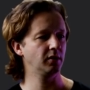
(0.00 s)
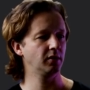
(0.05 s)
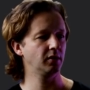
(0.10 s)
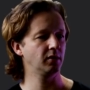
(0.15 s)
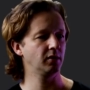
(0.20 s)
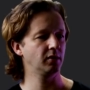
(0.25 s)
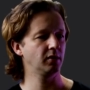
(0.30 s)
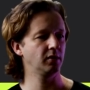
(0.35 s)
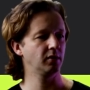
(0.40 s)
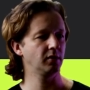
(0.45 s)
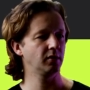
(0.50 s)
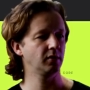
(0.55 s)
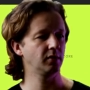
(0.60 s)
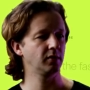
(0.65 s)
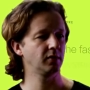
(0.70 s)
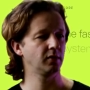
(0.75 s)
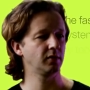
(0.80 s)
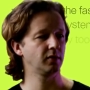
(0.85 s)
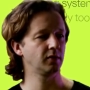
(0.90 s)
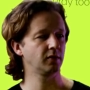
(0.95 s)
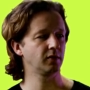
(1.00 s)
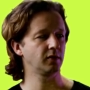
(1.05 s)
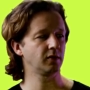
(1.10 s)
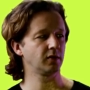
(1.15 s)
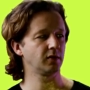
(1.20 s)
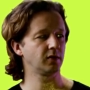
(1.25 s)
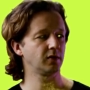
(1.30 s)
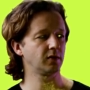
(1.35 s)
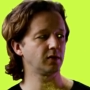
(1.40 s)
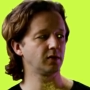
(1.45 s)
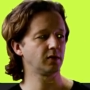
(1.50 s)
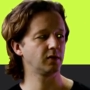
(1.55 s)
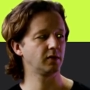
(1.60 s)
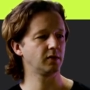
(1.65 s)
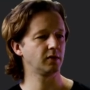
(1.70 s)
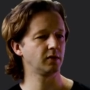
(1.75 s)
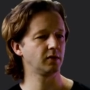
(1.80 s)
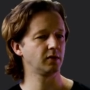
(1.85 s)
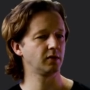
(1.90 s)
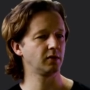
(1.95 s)

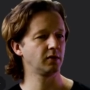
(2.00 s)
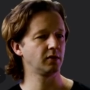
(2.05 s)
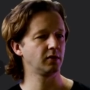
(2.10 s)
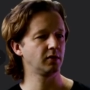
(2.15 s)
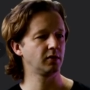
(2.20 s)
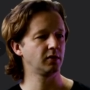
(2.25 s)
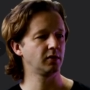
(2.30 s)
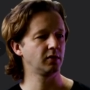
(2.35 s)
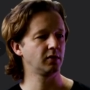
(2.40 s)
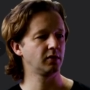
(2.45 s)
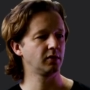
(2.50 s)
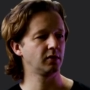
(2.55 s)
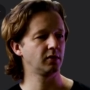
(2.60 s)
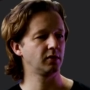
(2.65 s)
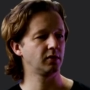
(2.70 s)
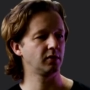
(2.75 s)
(no one is talking)